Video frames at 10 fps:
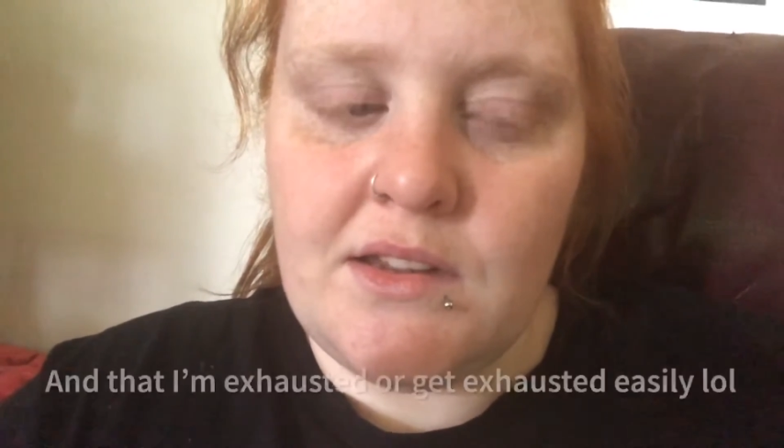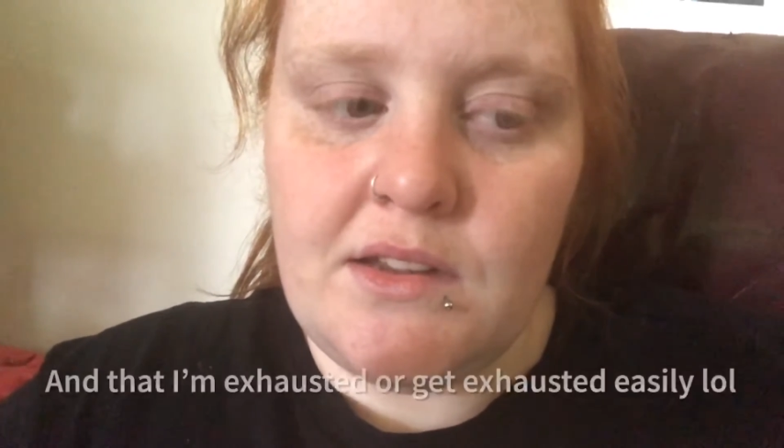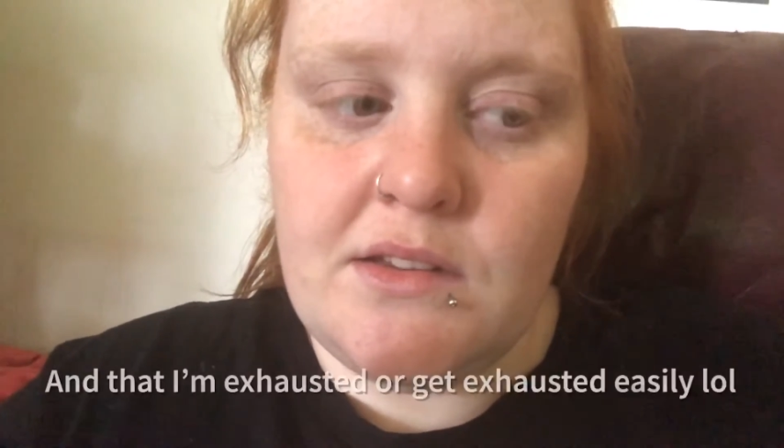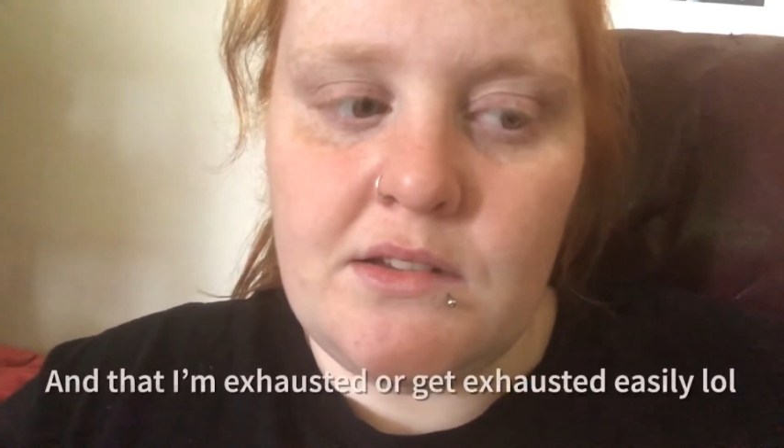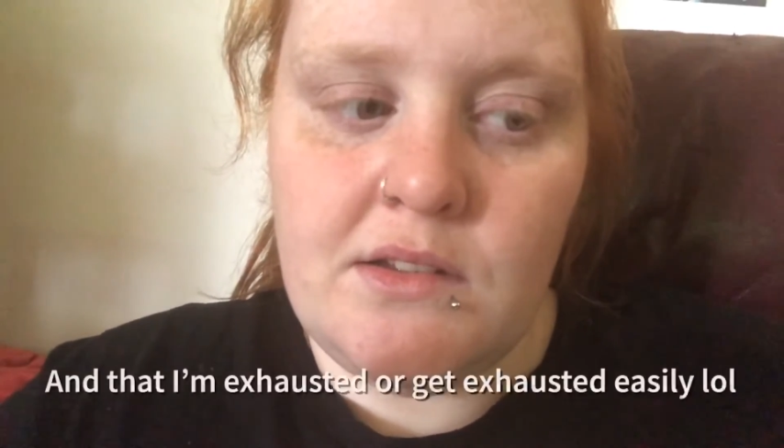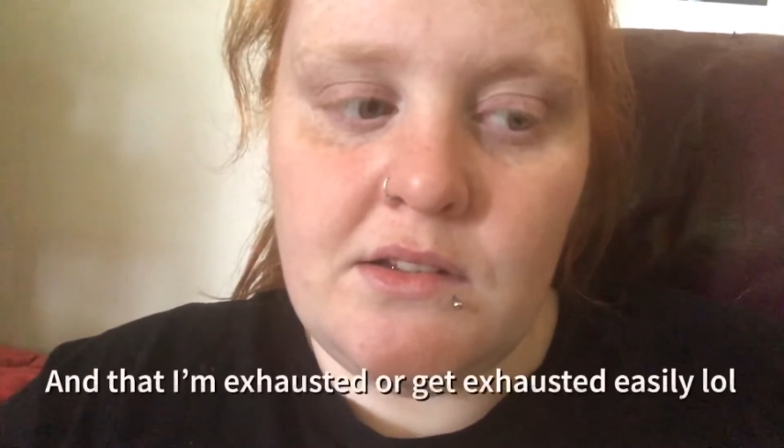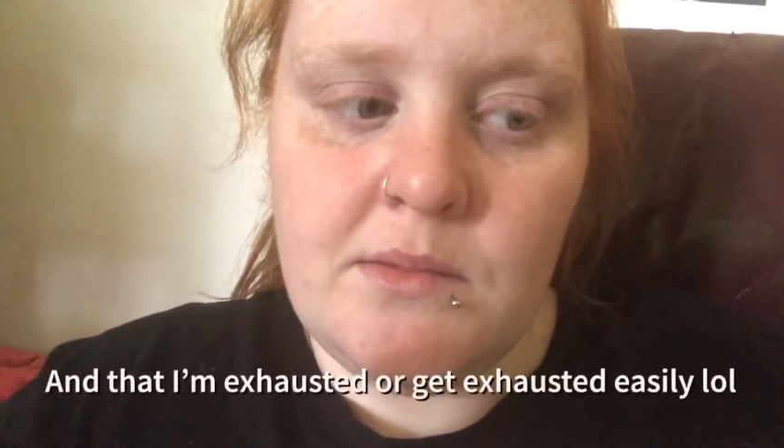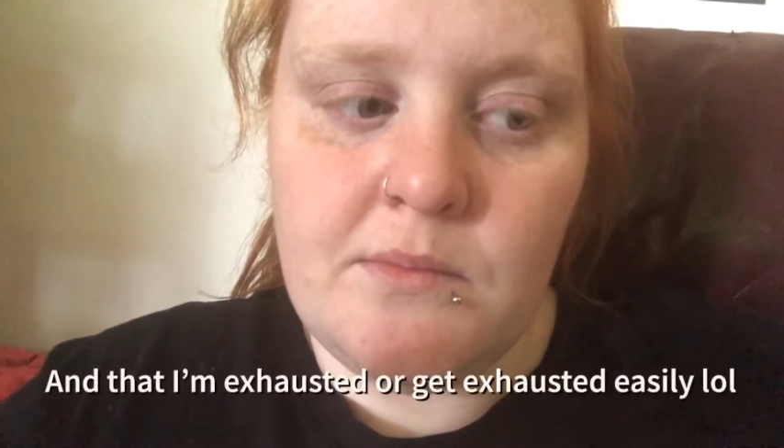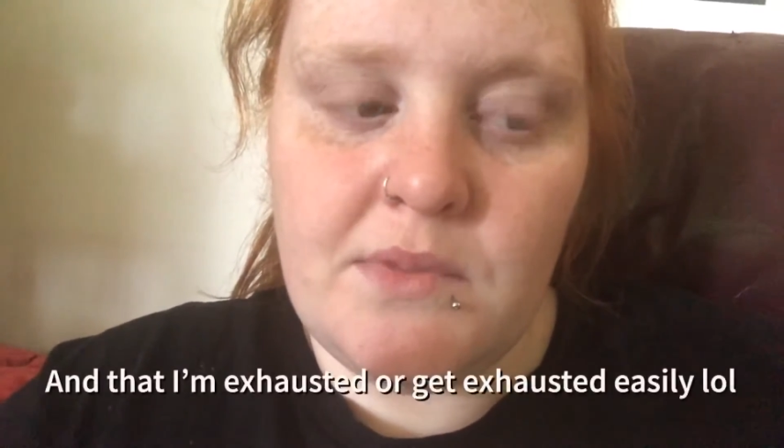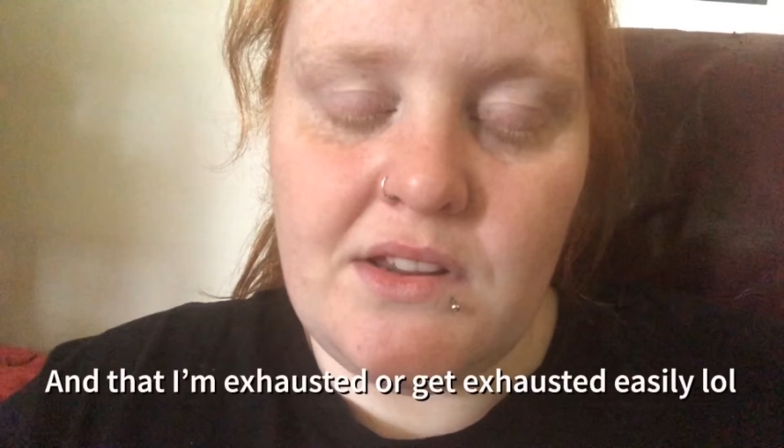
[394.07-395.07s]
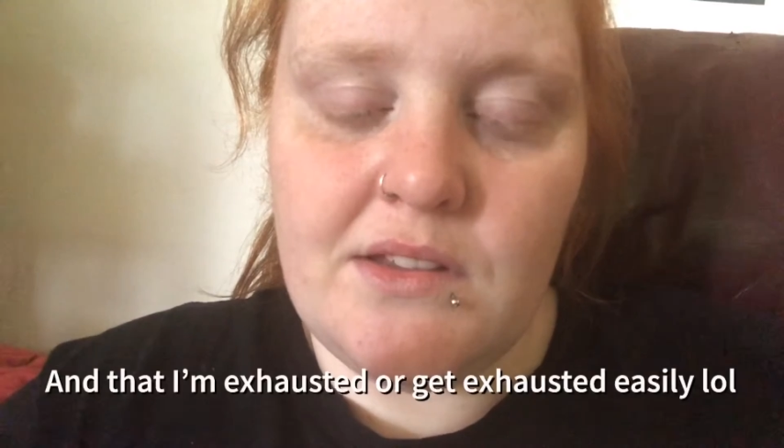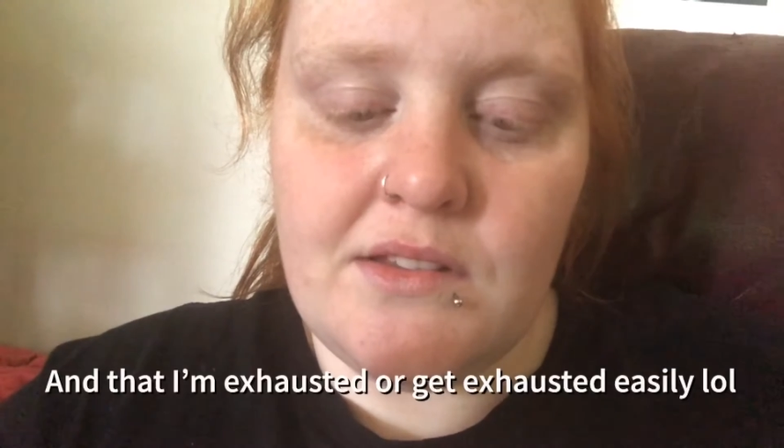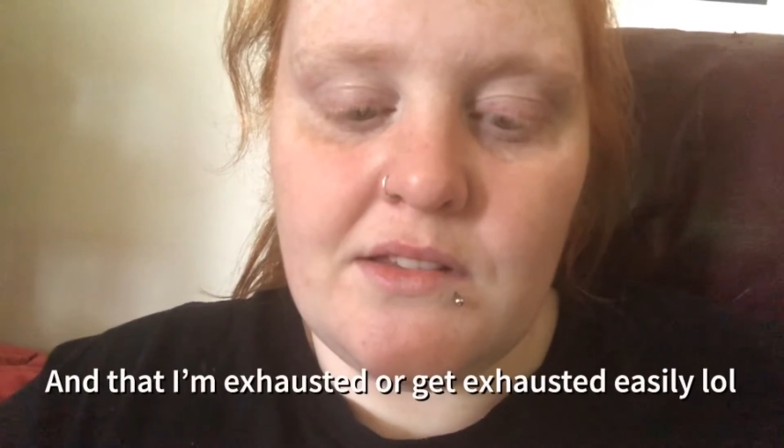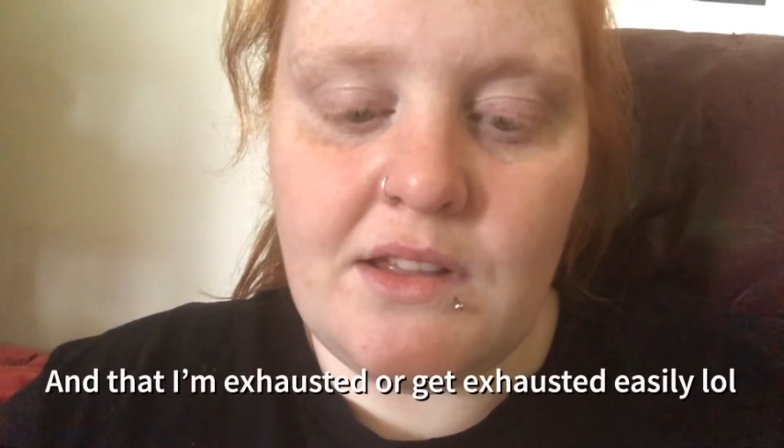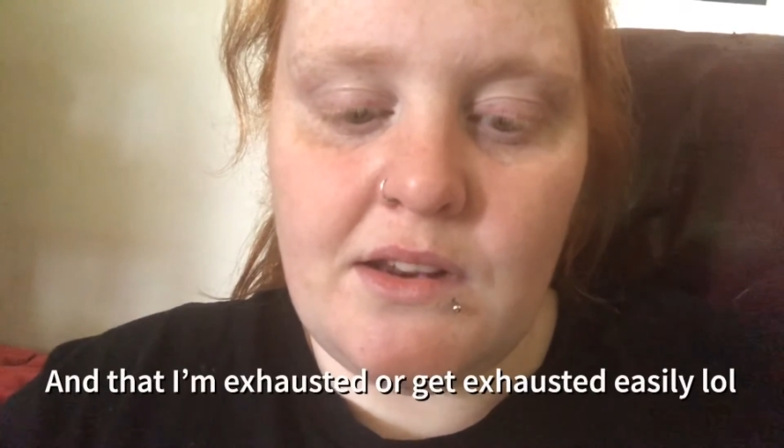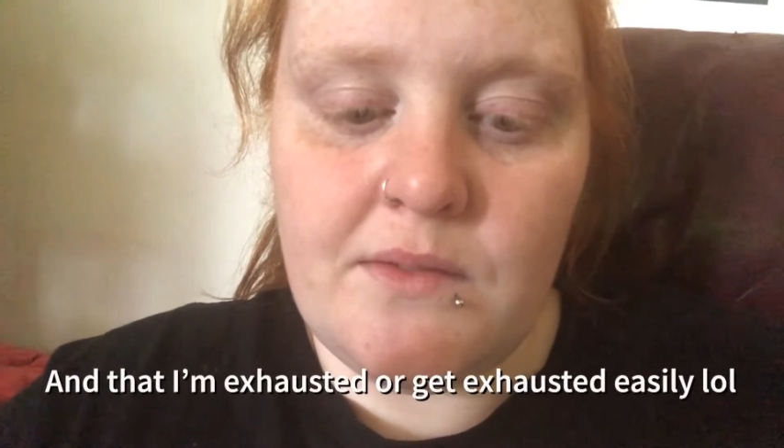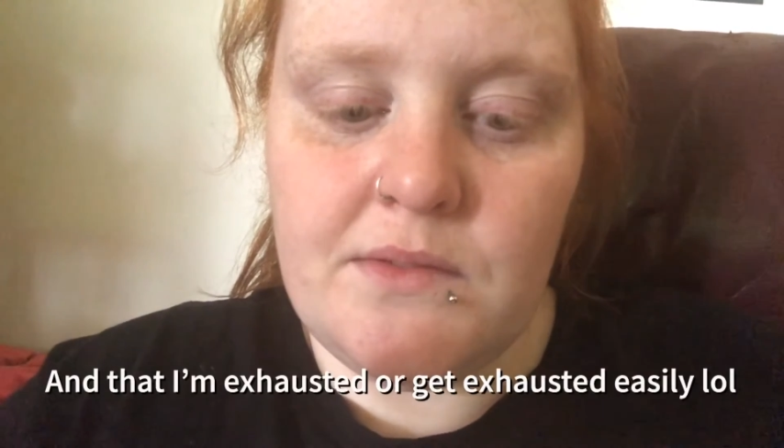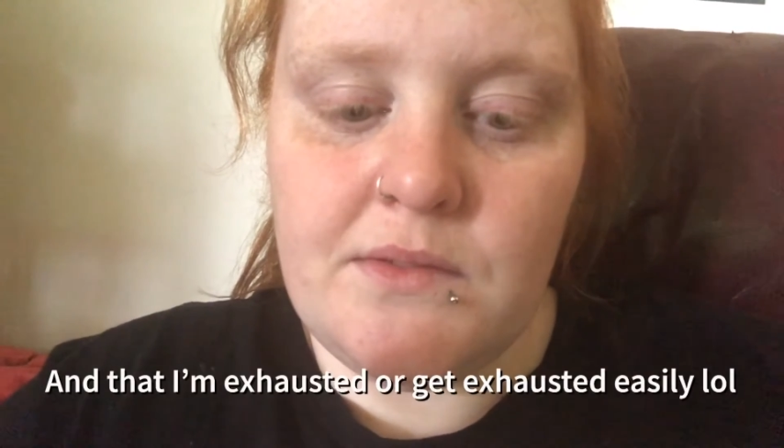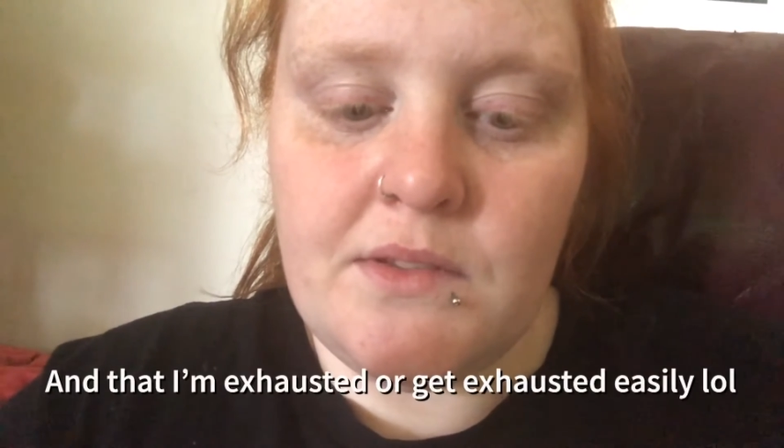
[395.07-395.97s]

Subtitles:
eat, but other than that I'm